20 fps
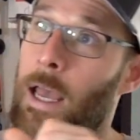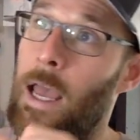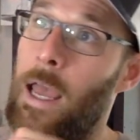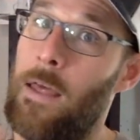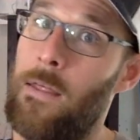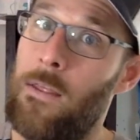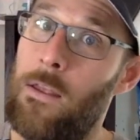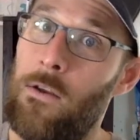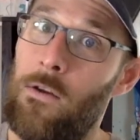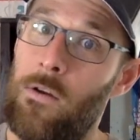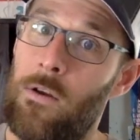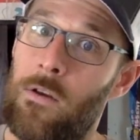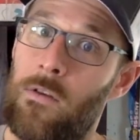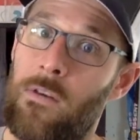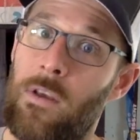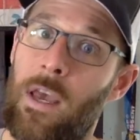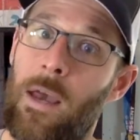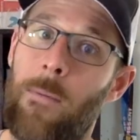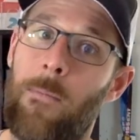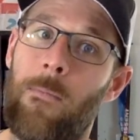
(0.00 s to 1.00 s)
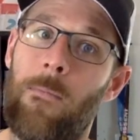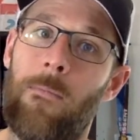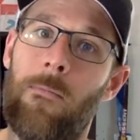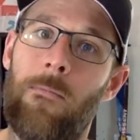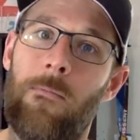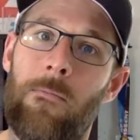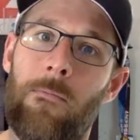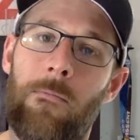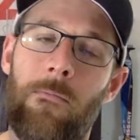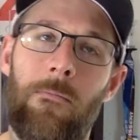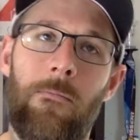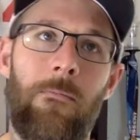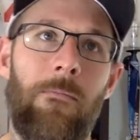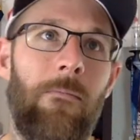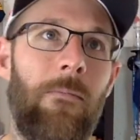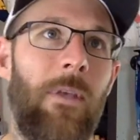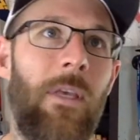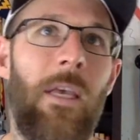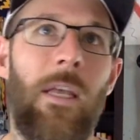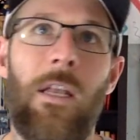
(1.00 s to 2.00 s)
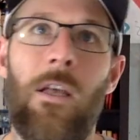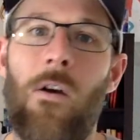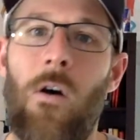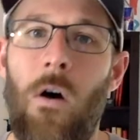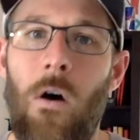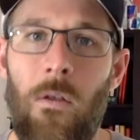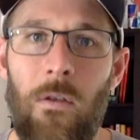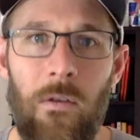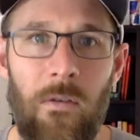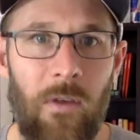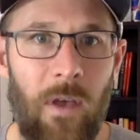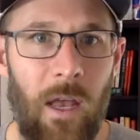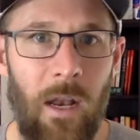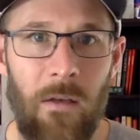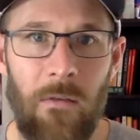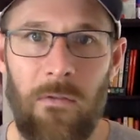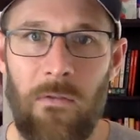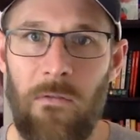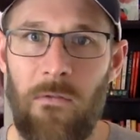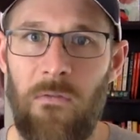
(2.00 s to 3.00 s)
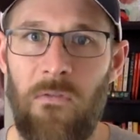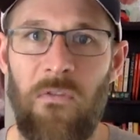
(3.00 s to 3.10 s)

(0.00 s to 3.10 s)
and then you just kept getting all this kind of